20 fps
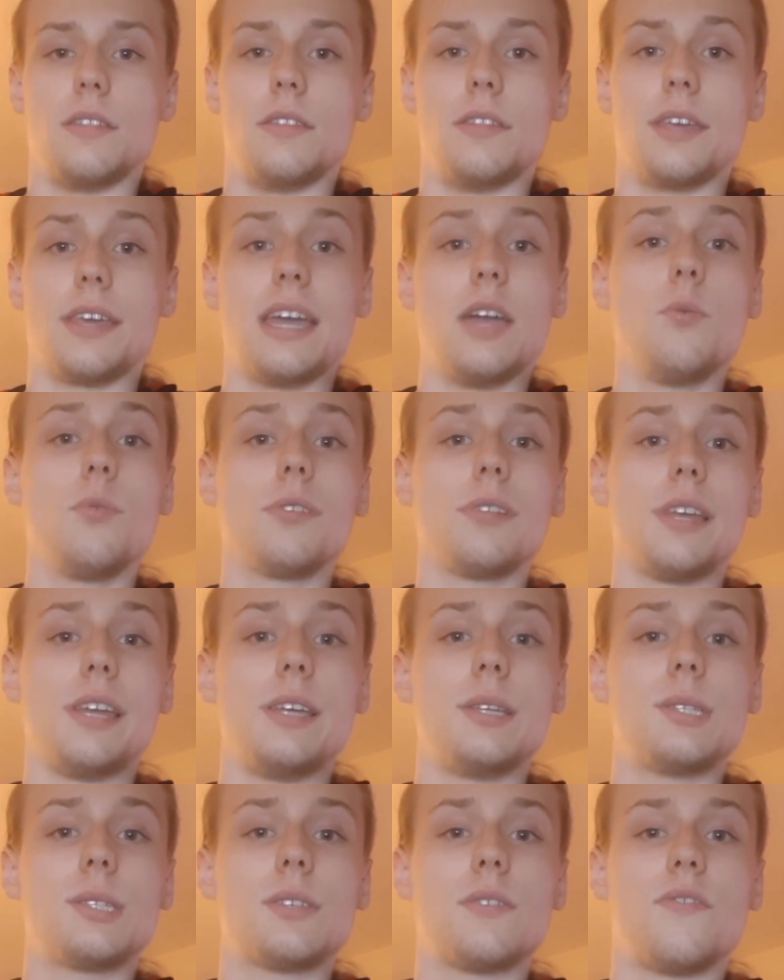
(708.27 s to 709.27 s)
they get
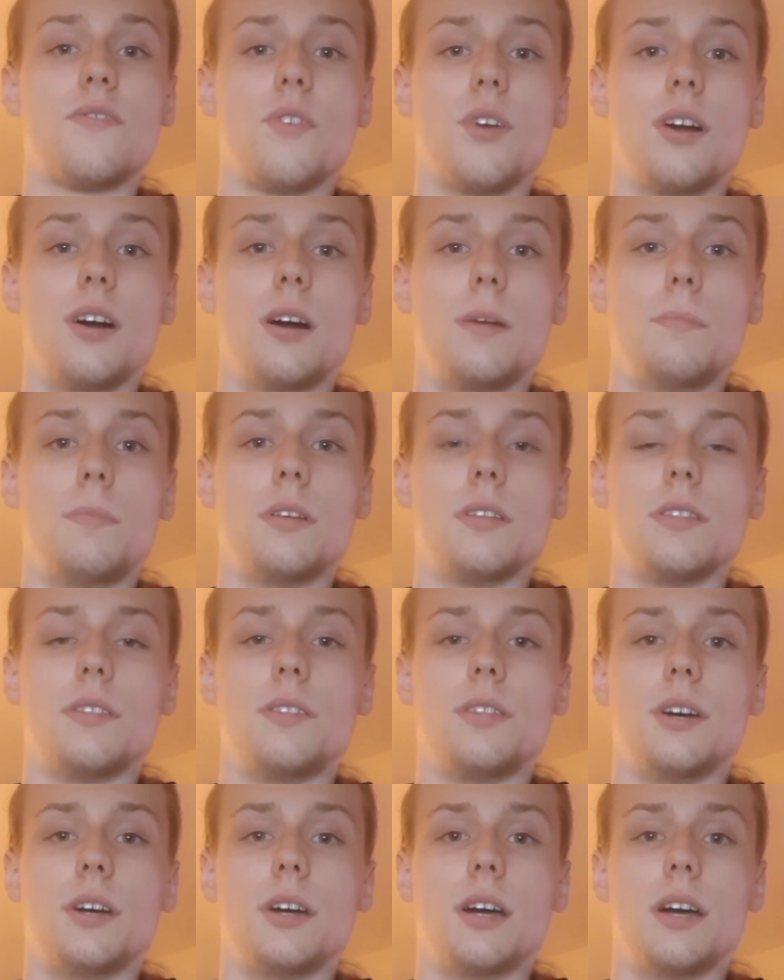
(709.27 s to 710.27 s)
released from
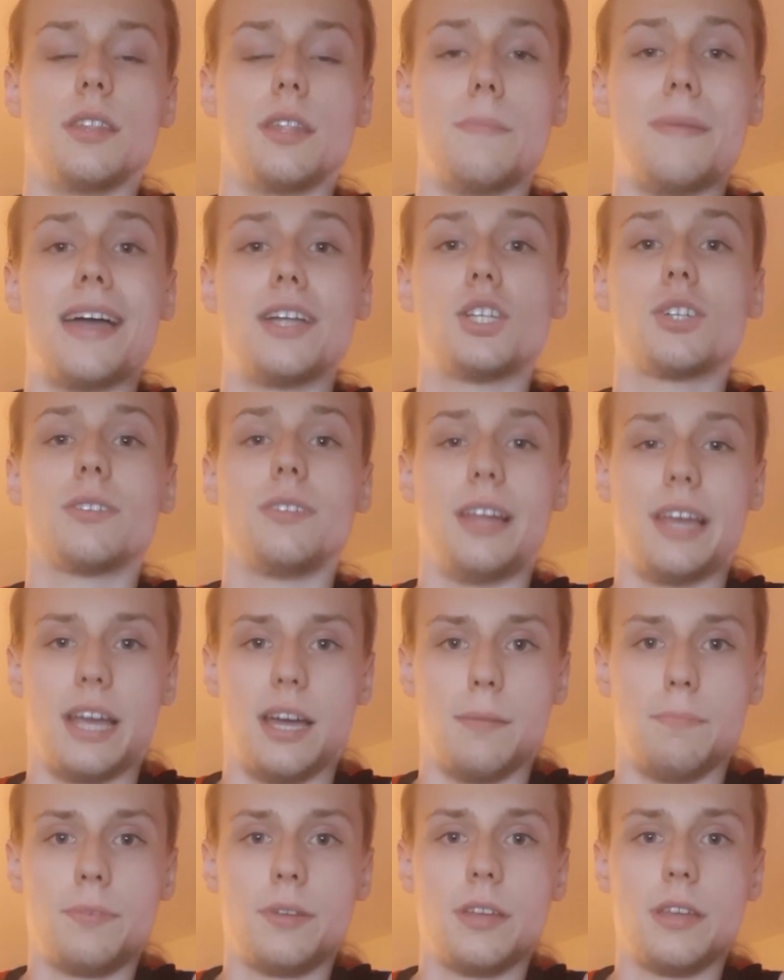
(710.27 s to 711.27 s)
the magic
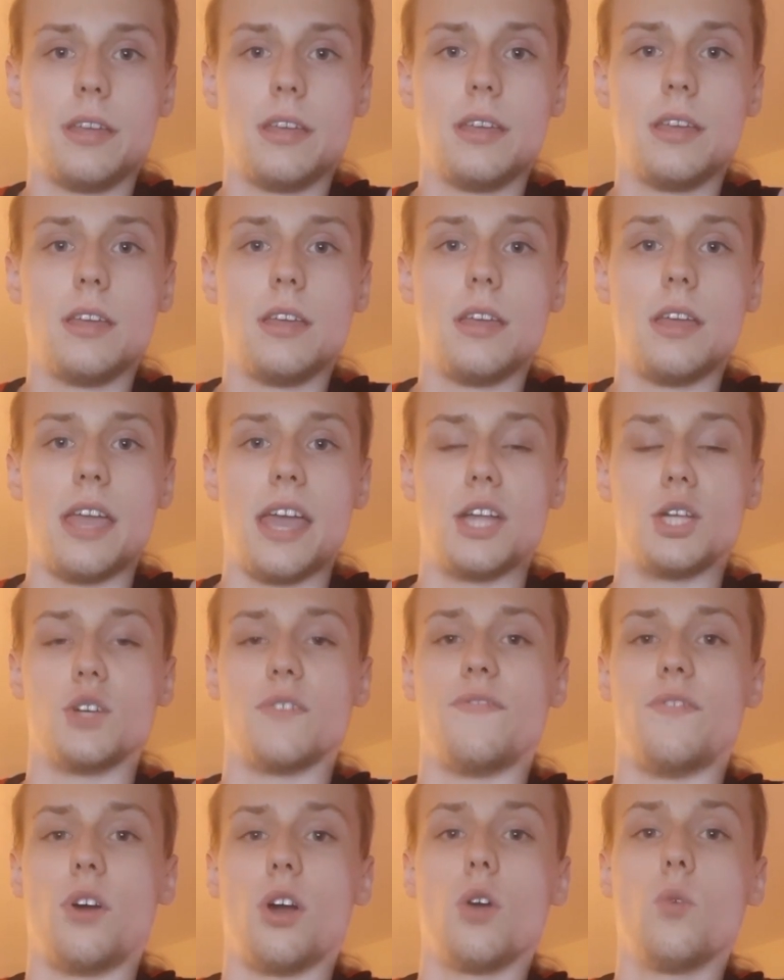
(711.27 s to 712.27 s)
lamp, and
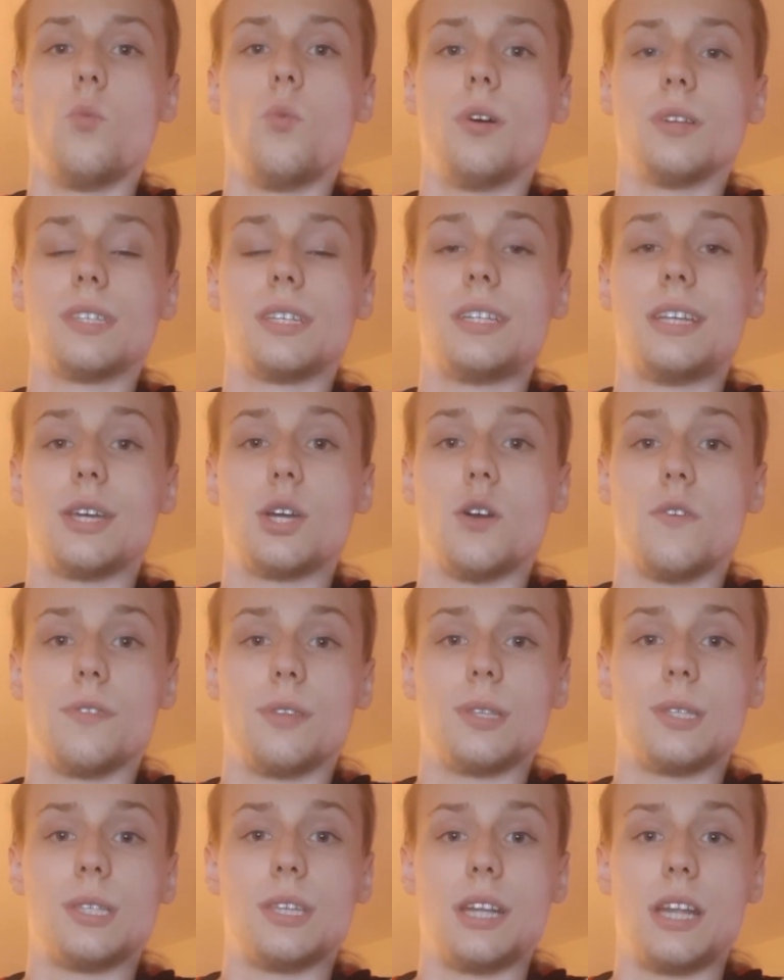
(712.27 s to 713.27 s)
Jafar wants to take over
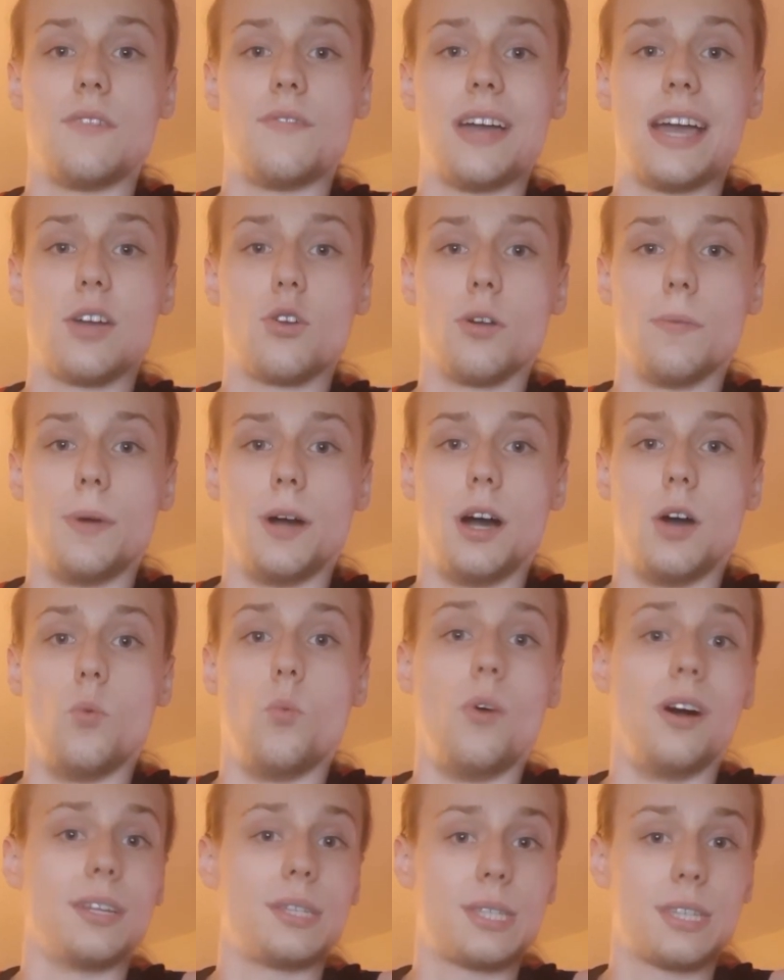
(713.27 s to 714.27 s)
the city of Agrabah
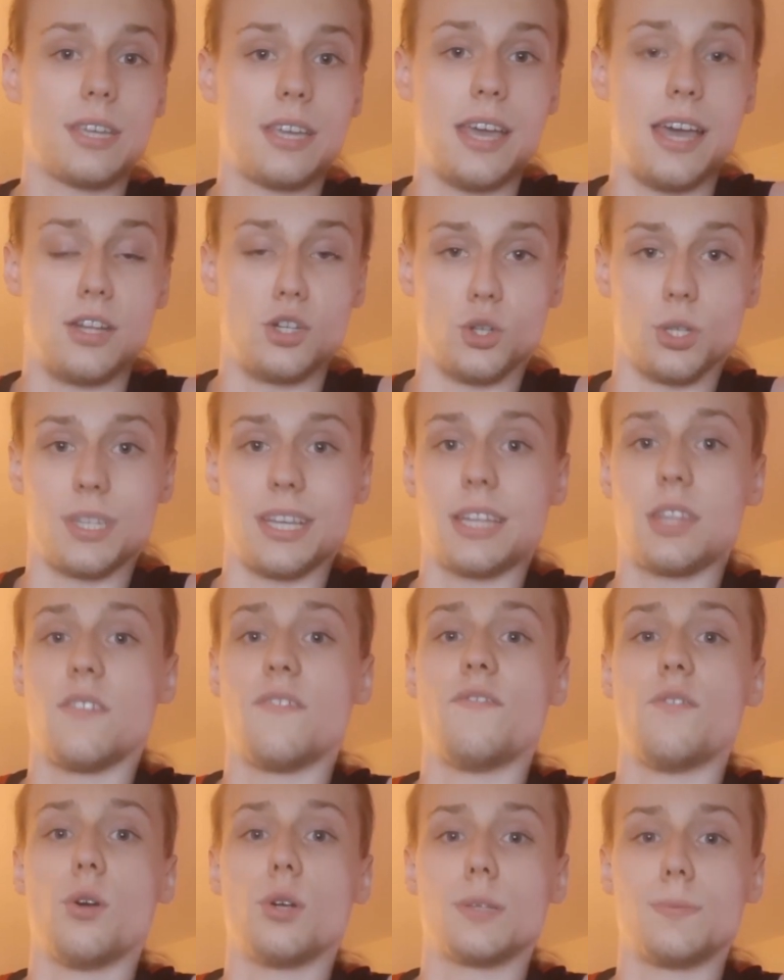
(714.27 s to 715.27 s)
once again, just like the
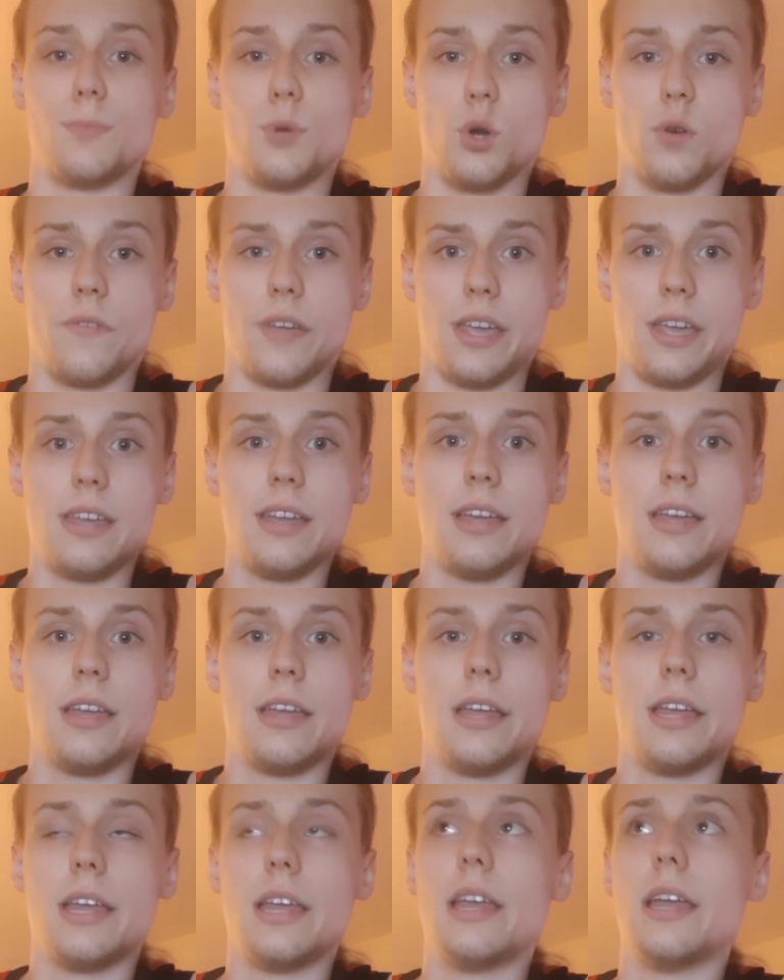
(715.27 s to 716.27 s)
first movie.
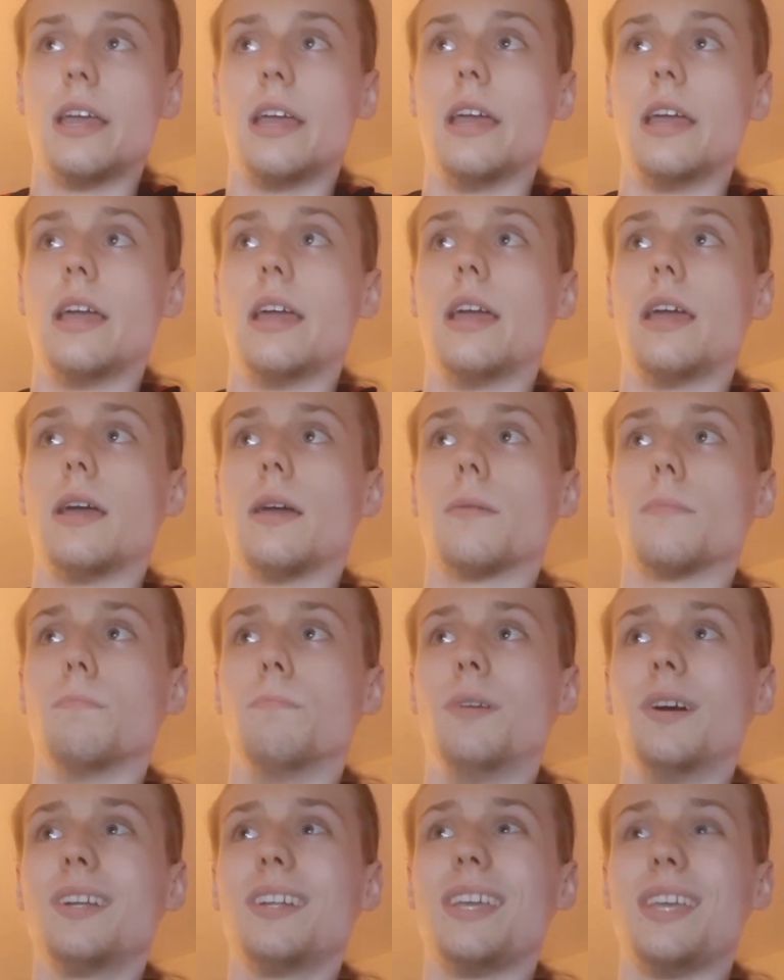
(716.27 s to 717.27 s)

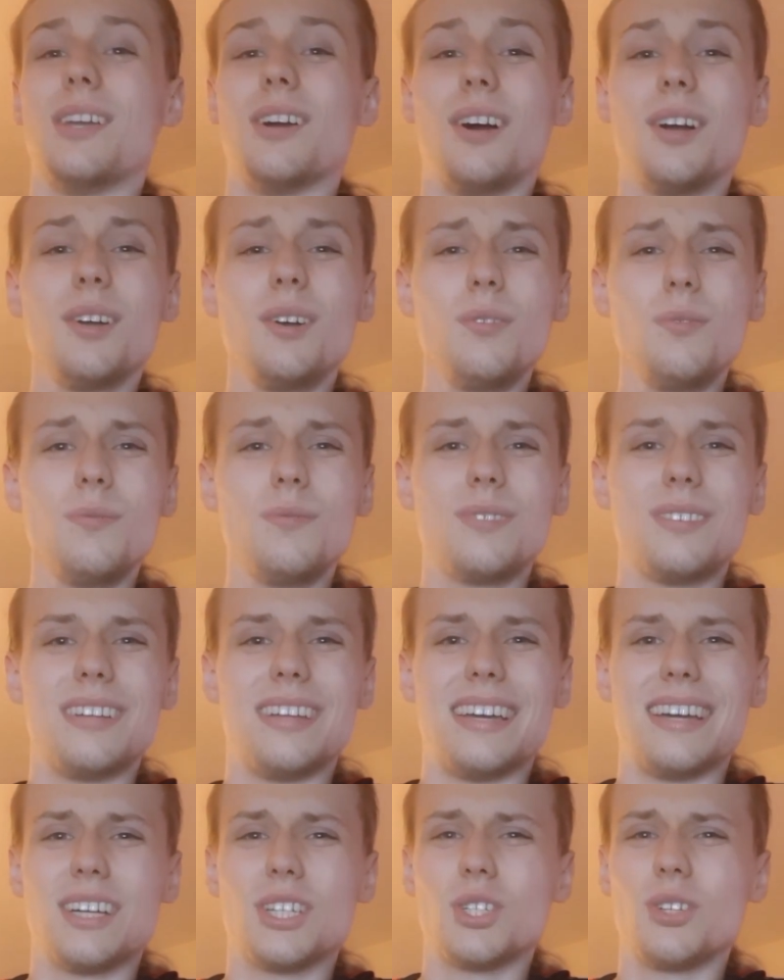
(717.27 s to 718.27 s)
But Iago
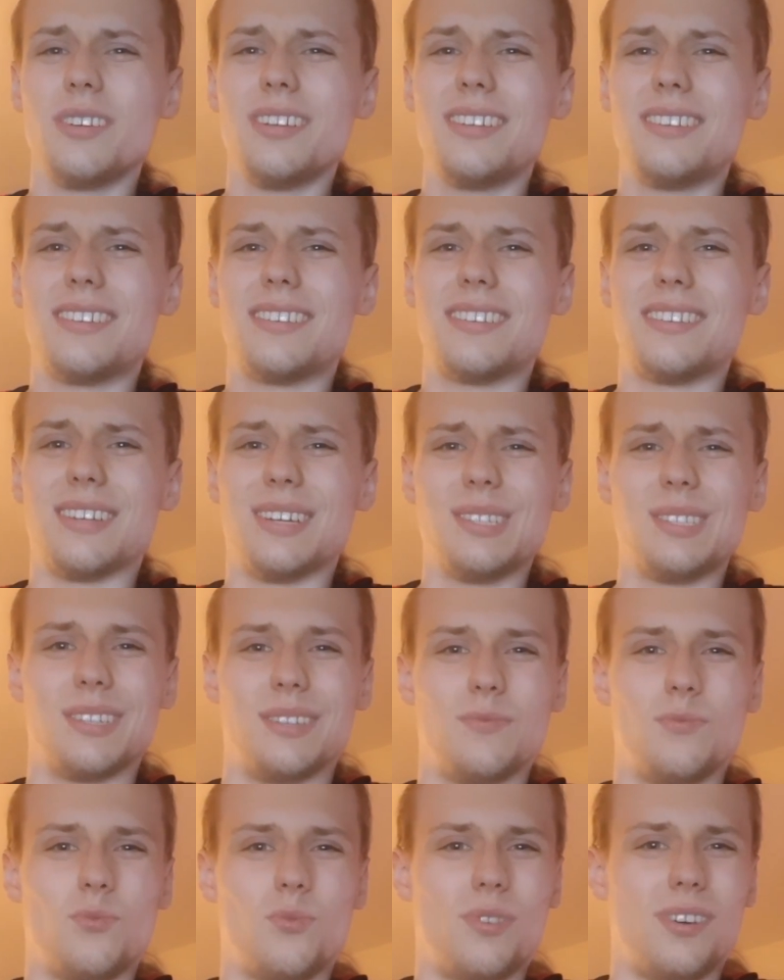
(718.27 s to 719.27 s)
actually
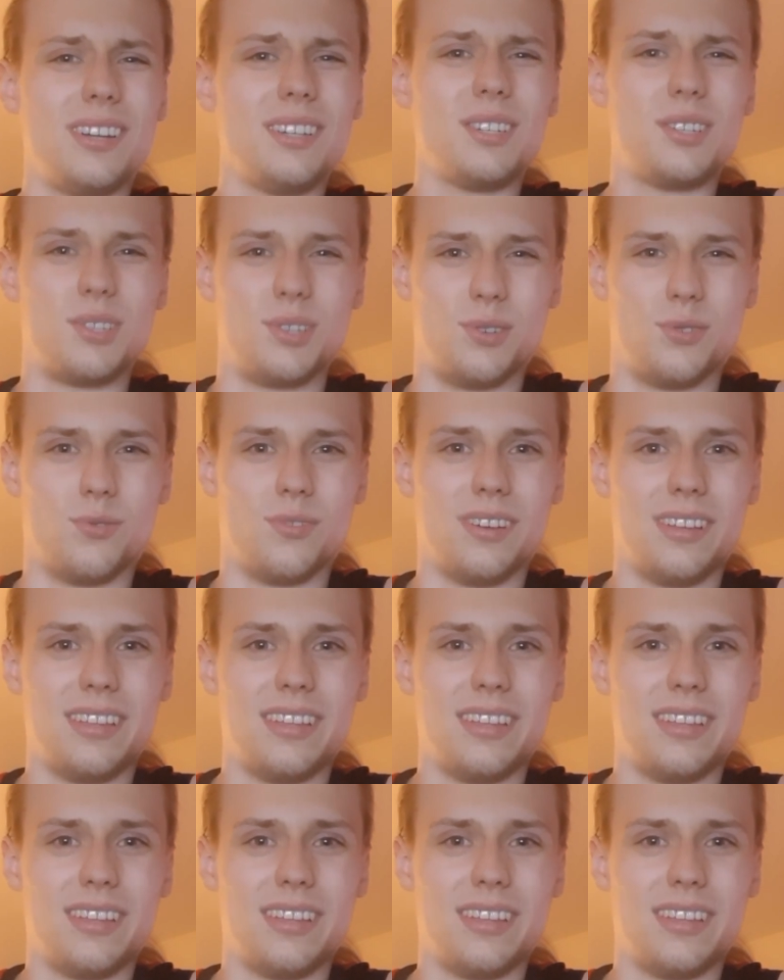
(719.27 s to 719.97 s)
doesn't want to.